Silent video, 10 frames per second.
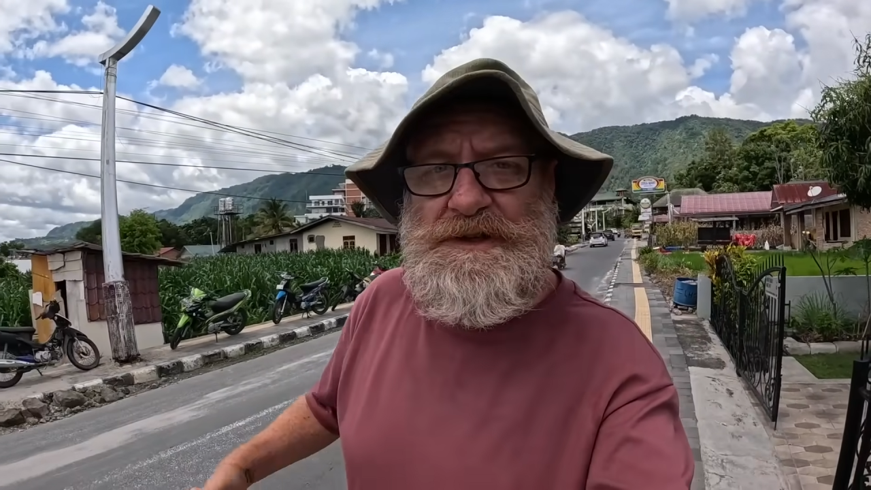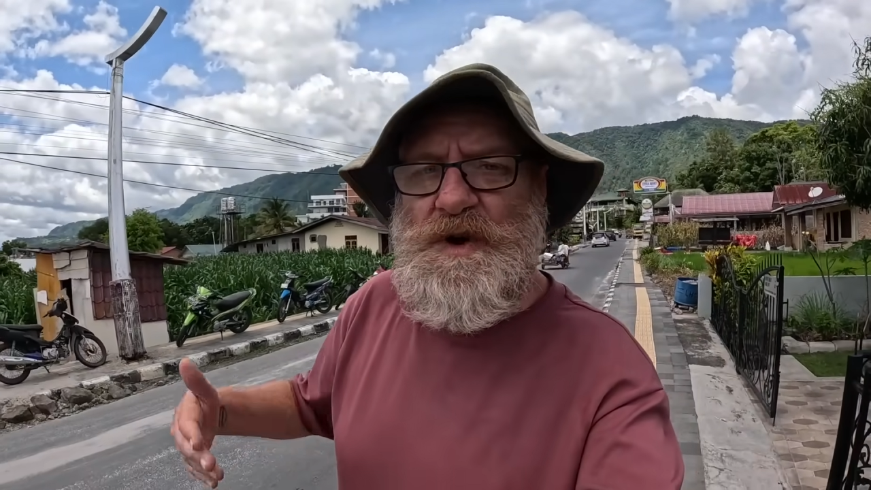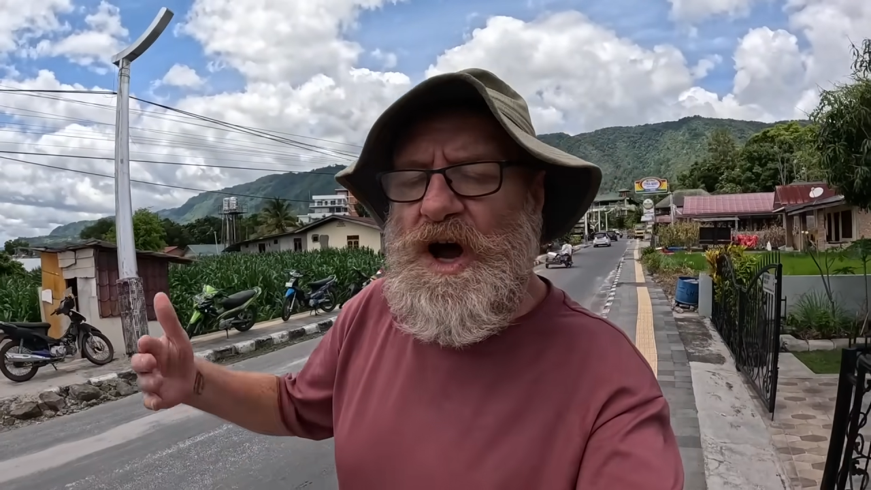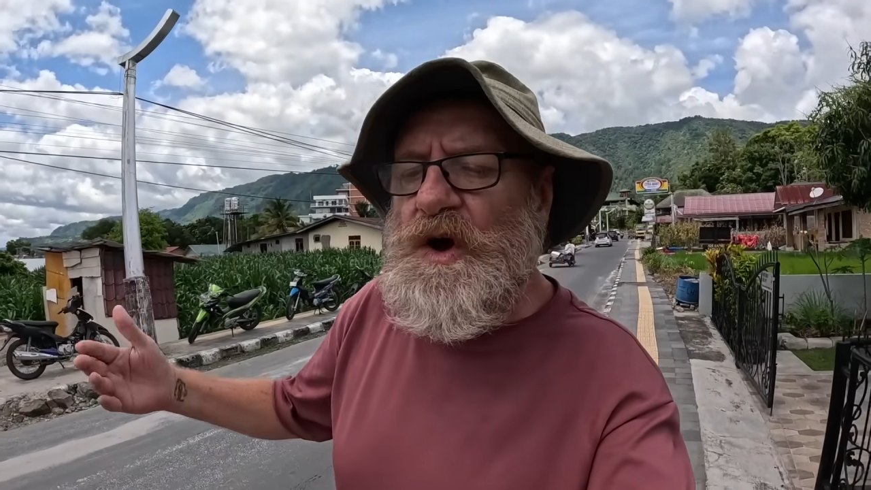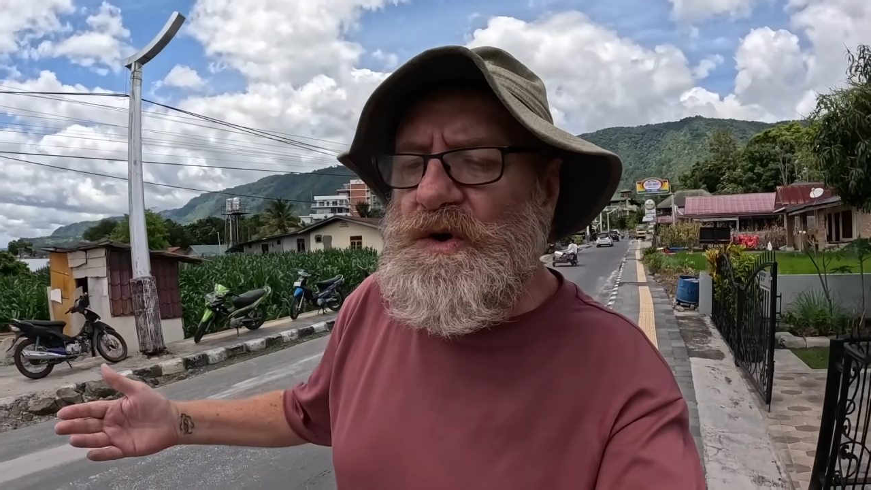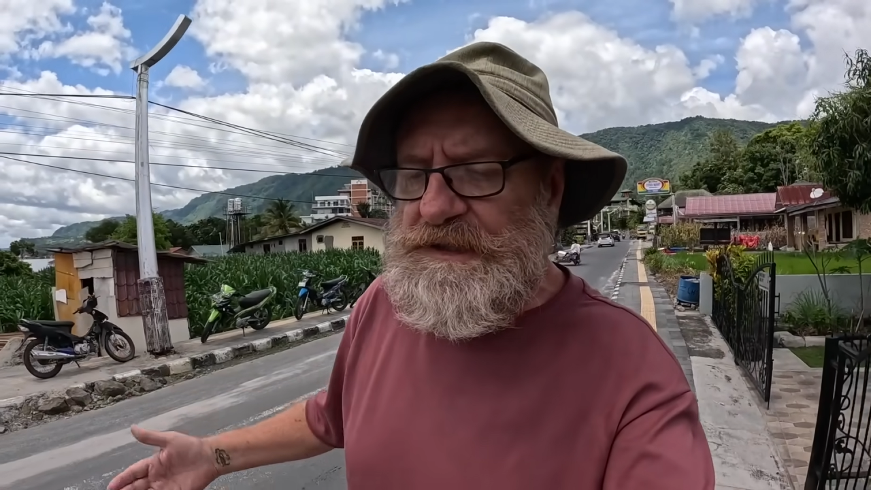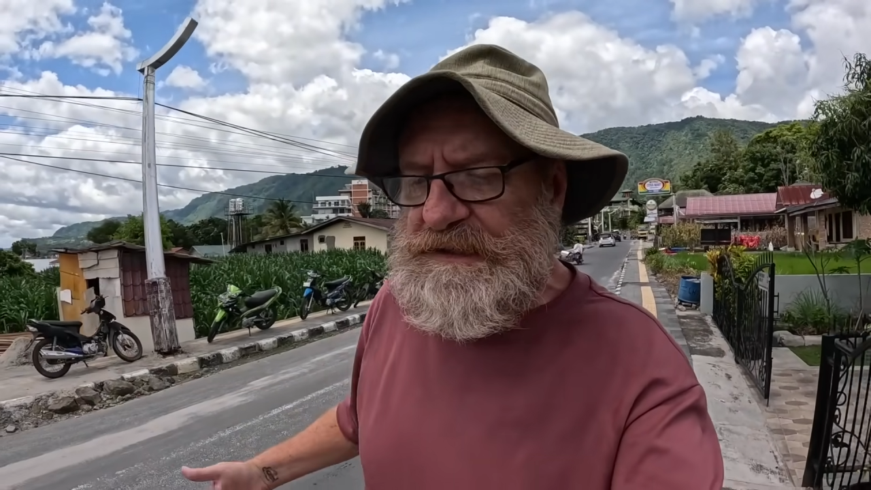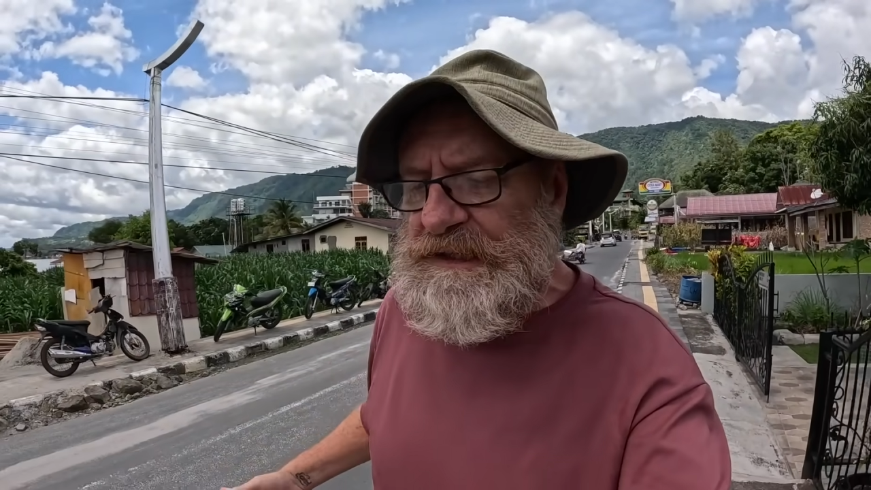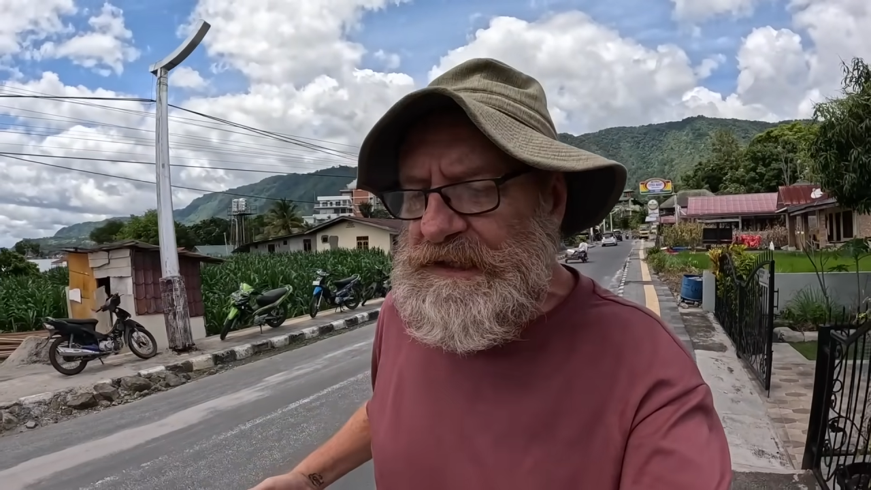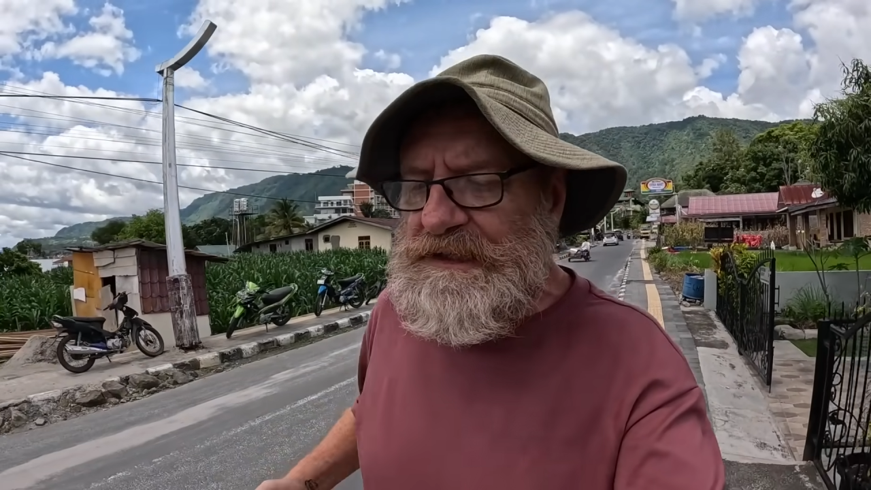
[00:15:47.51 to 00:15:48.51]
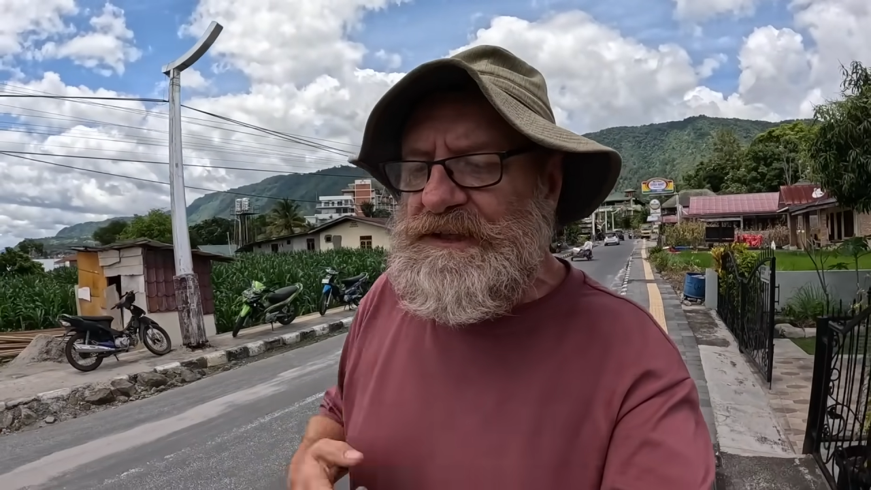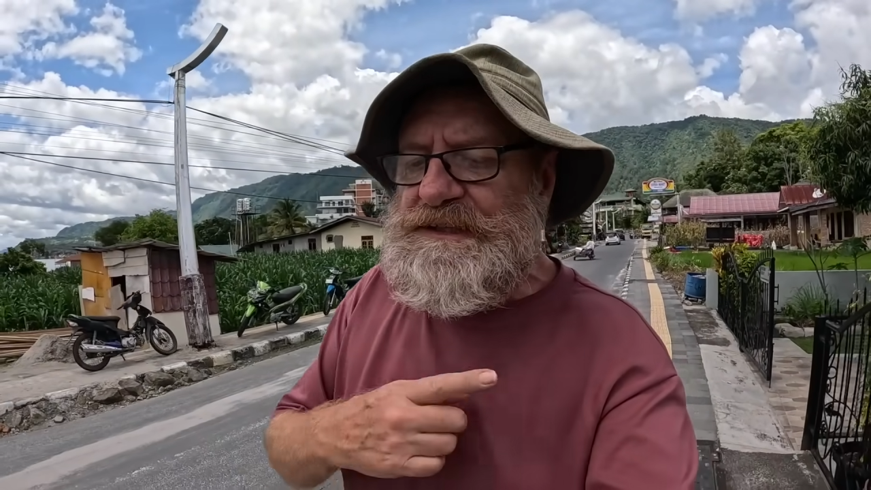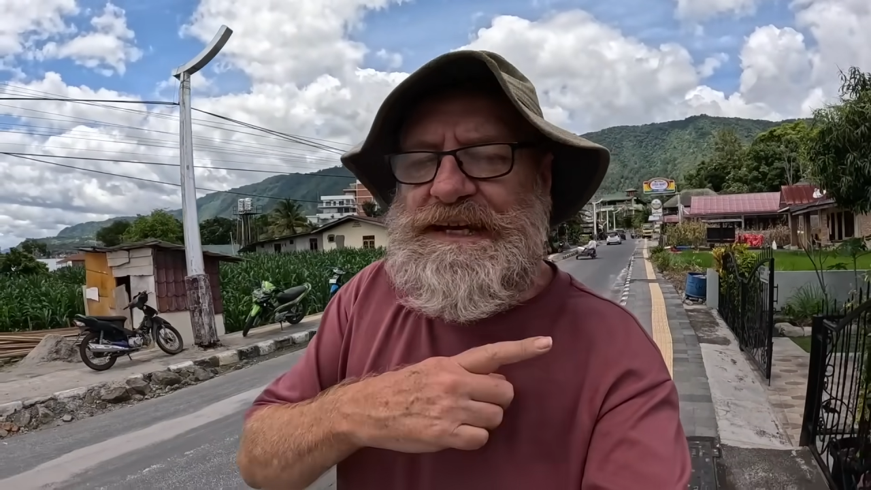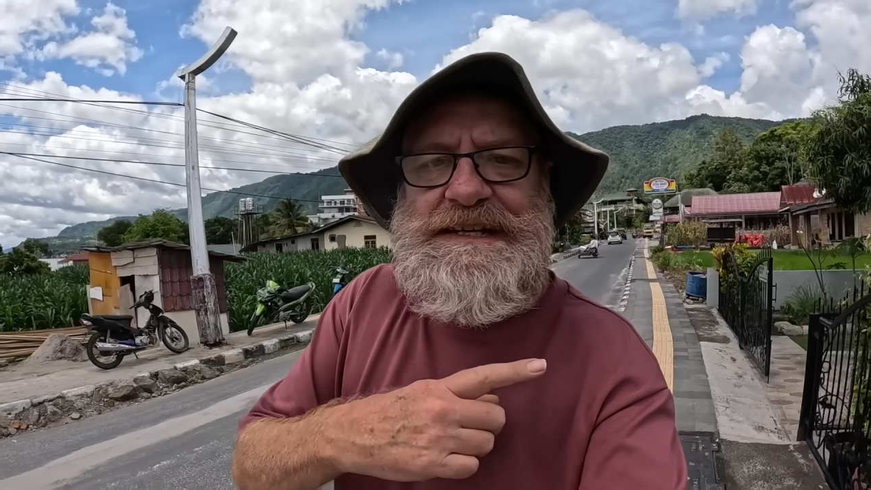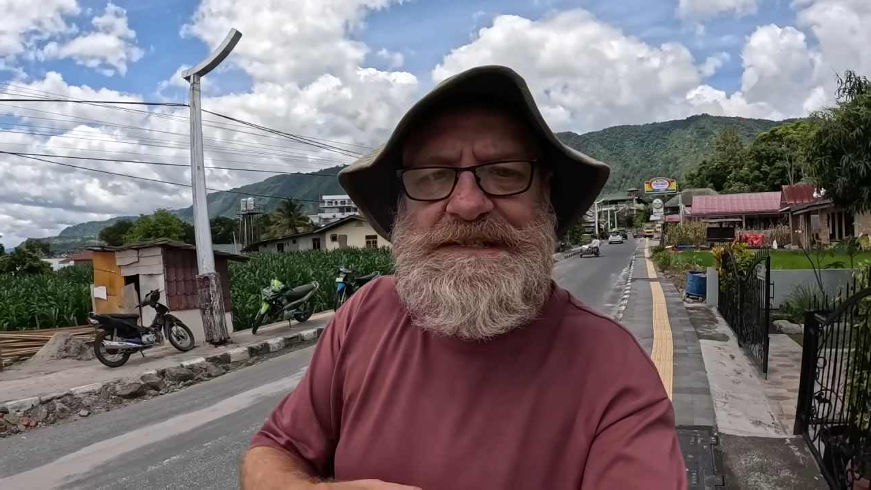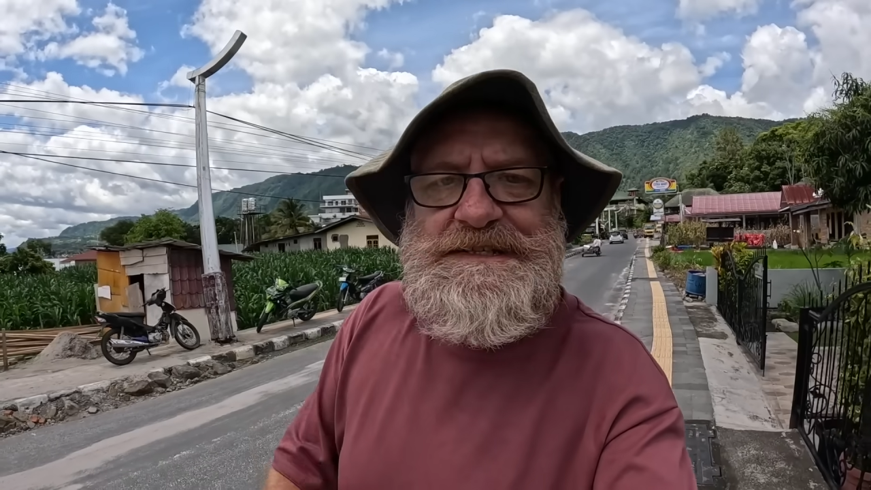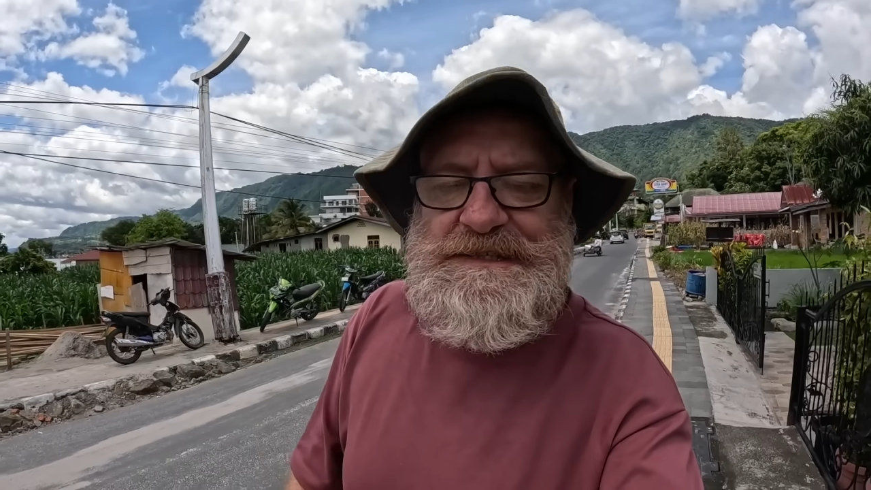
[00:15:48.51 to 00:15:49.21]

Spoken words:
who are older. Like Dennis is